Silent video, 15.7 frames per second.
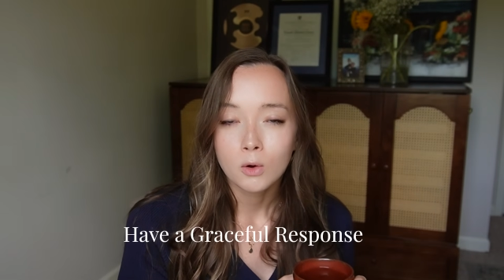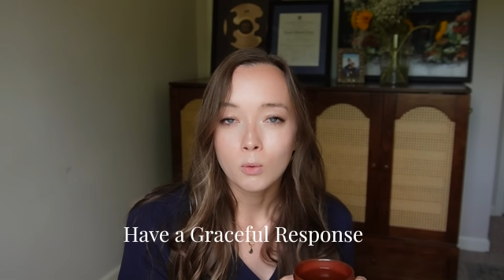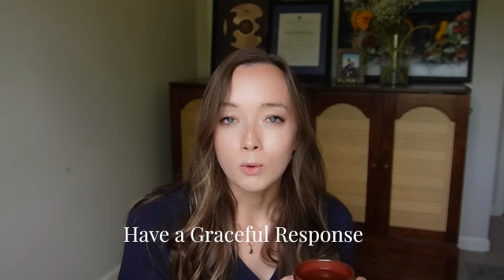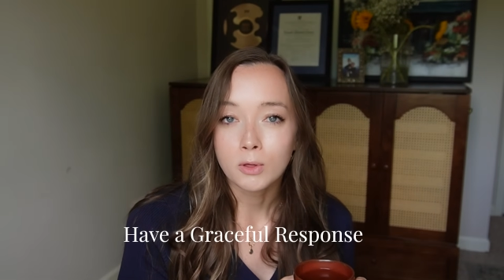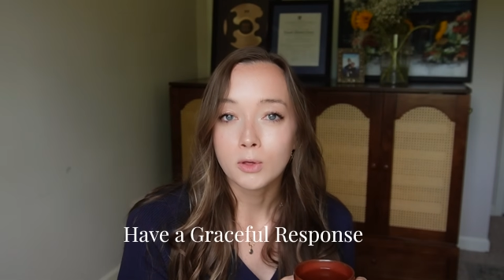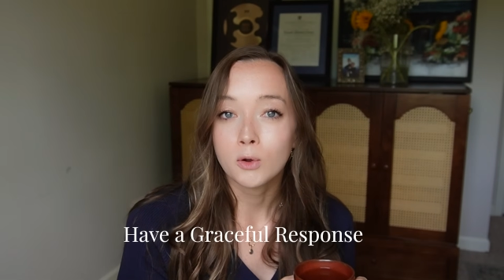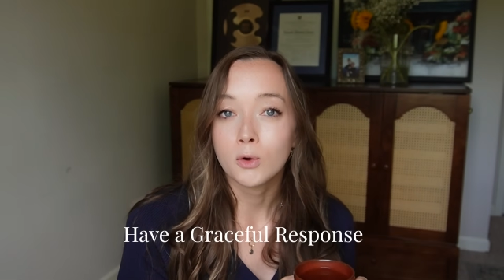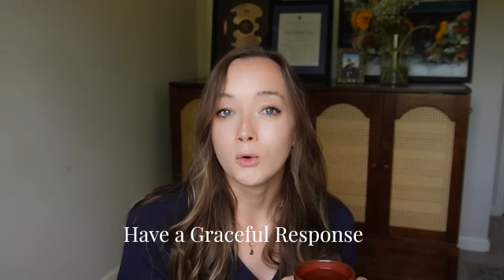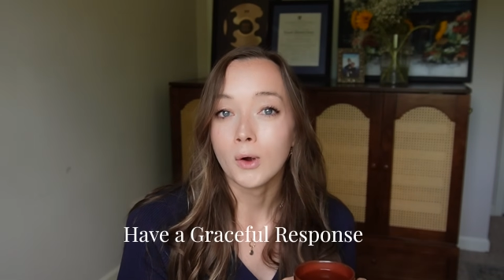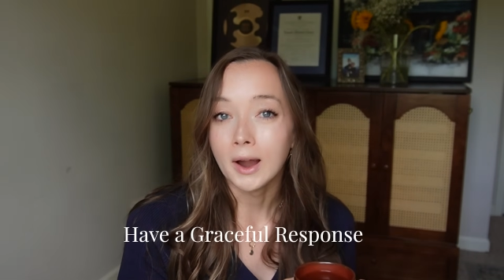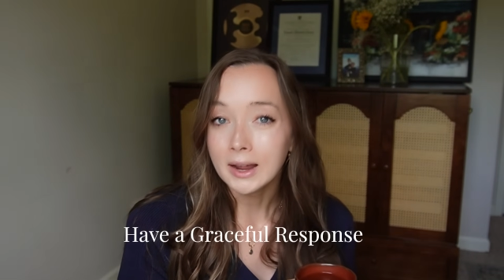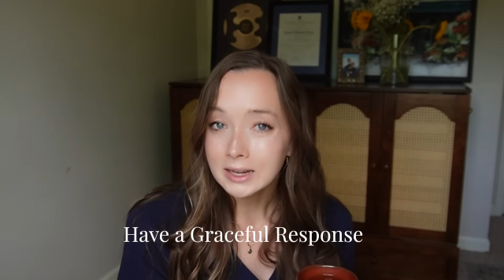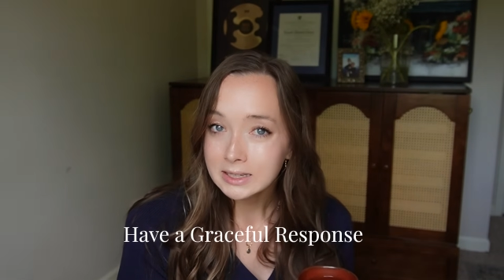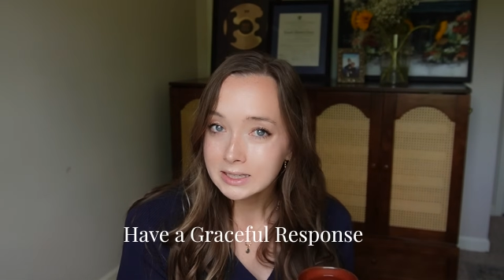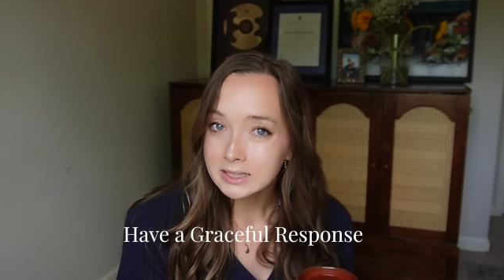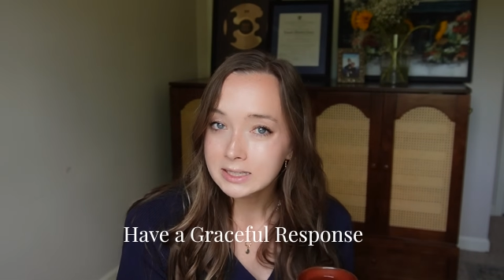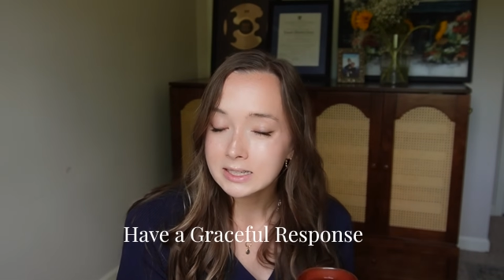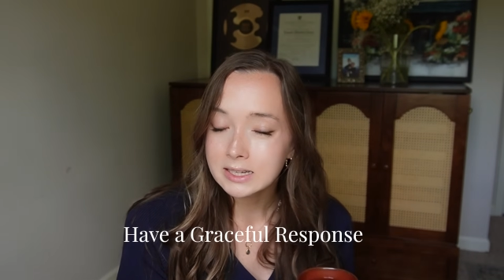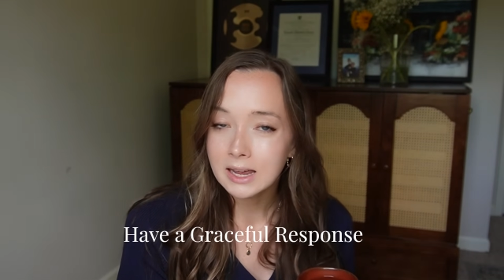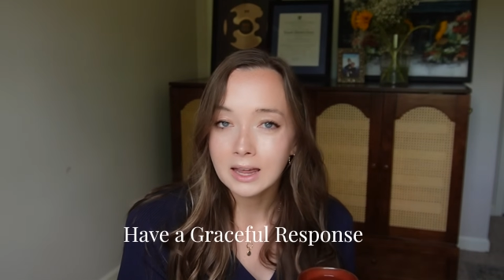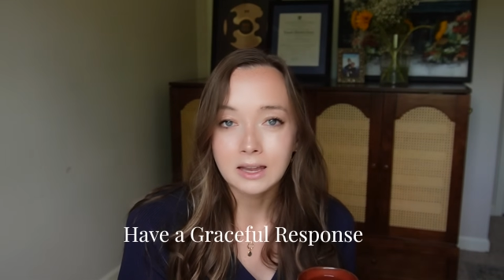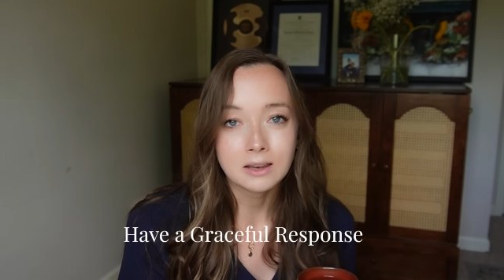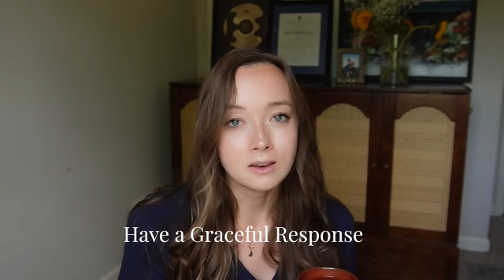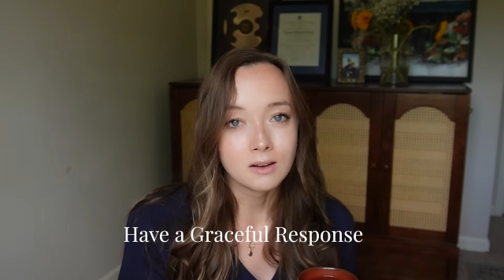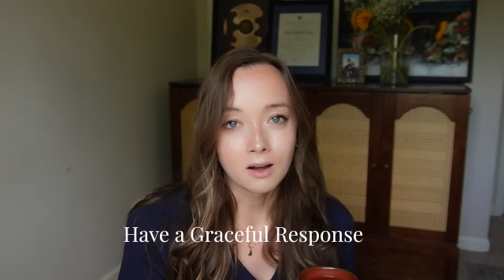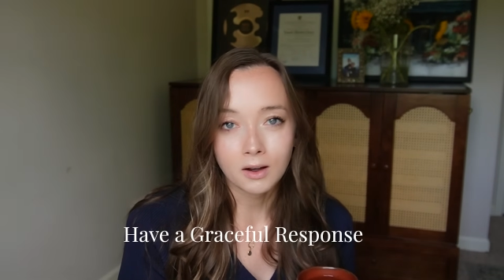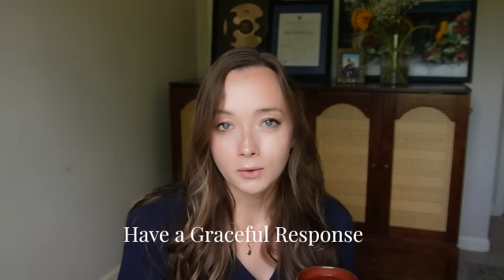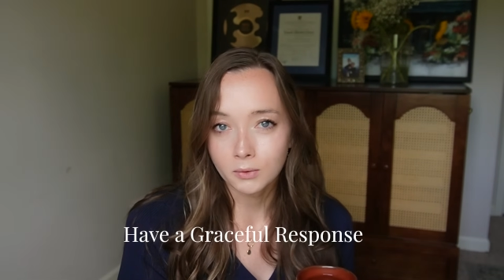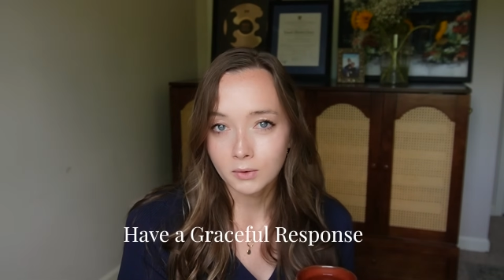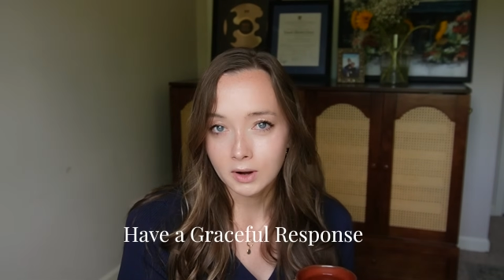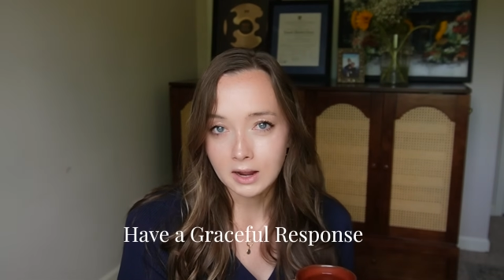with grace and
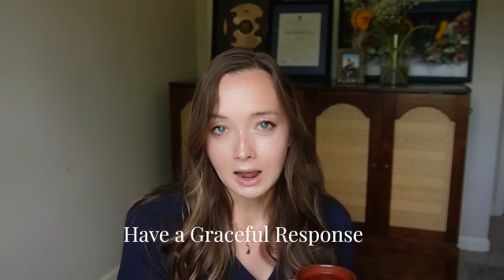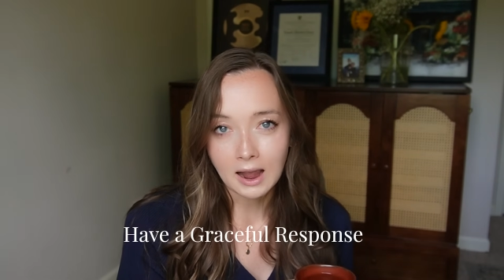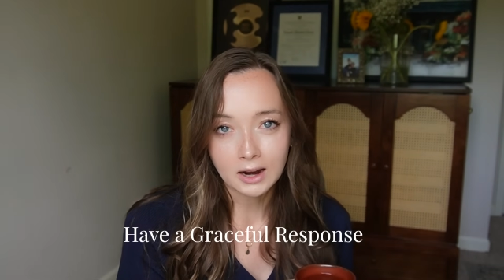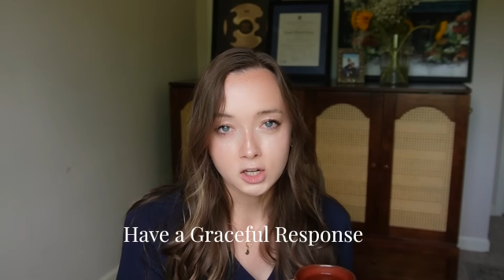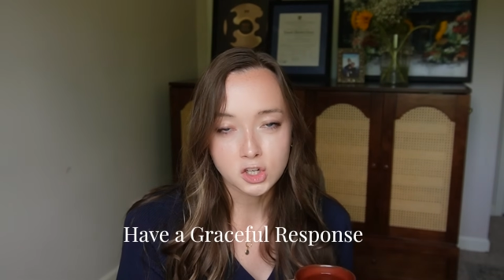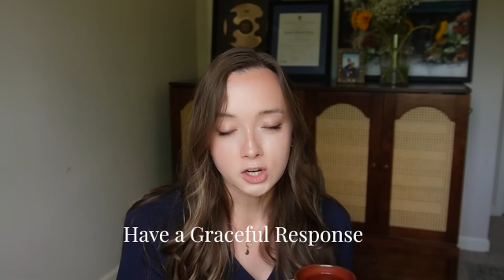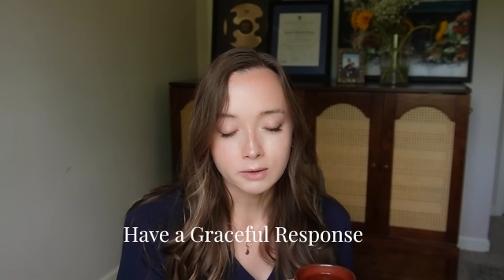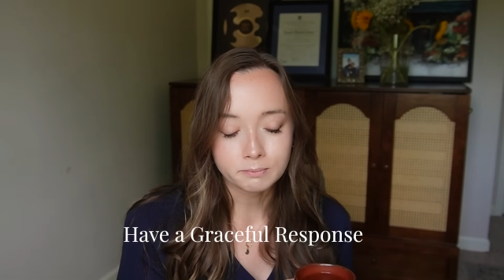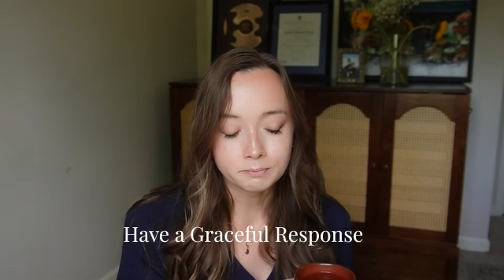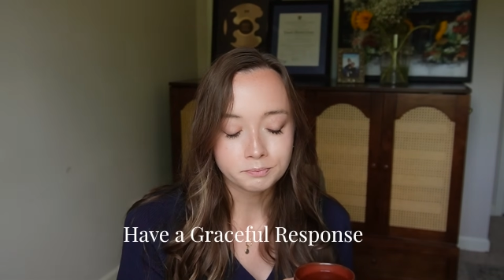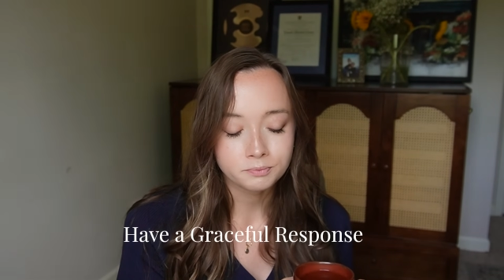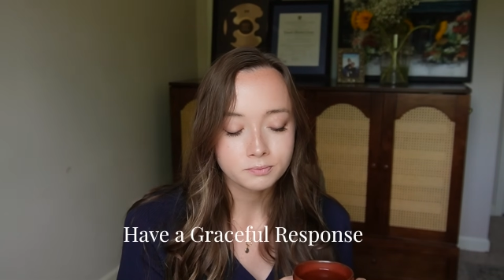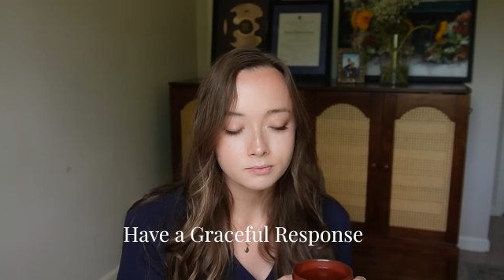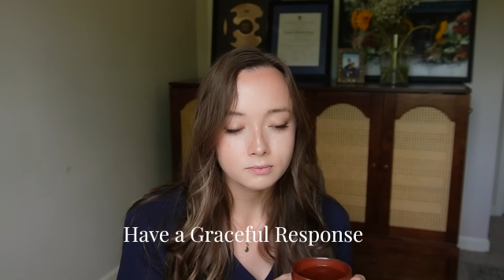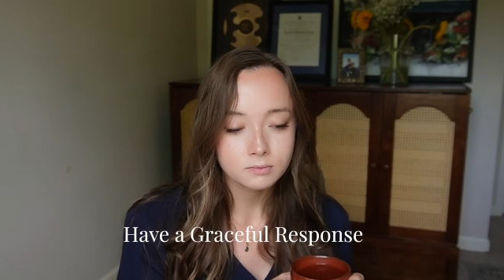not reaction.